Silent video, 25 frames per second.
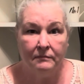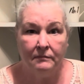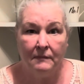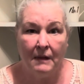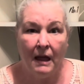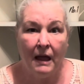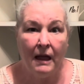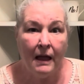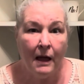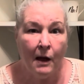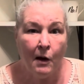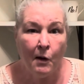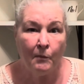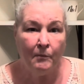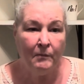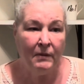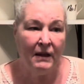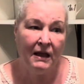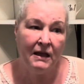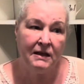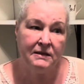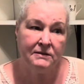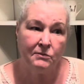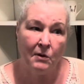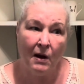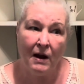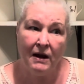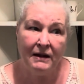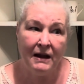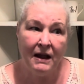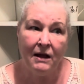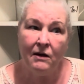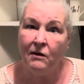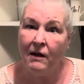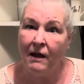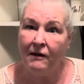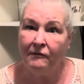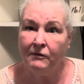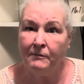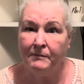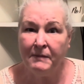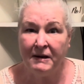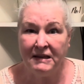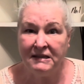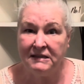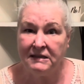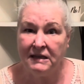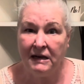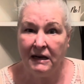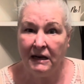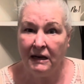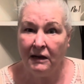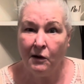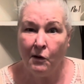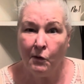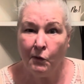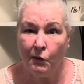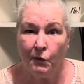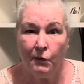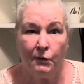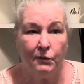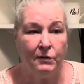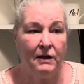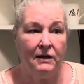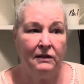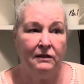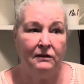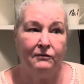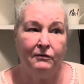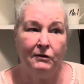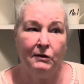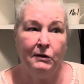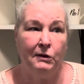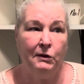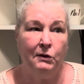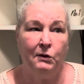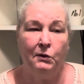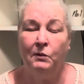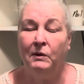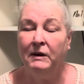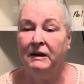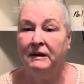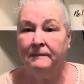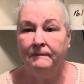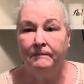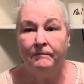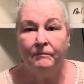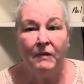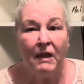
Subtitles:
a help, because right now everybody's getting cold and the flu. And